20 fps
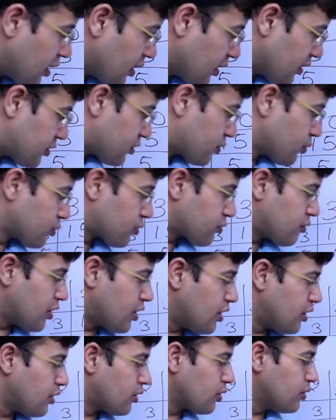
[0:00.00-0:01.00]
it is 2
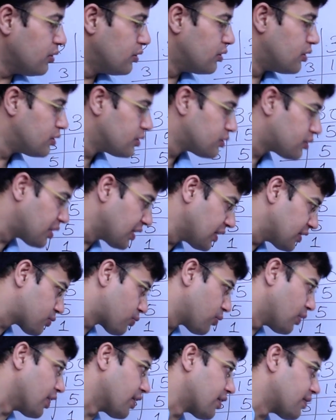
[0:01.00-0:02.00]
square into 3
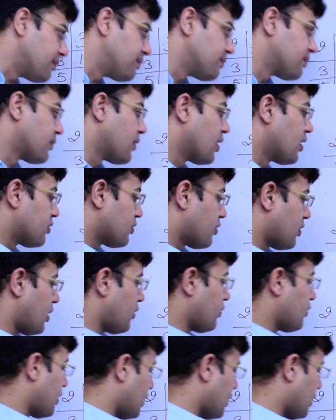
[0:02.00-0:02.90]
square. So now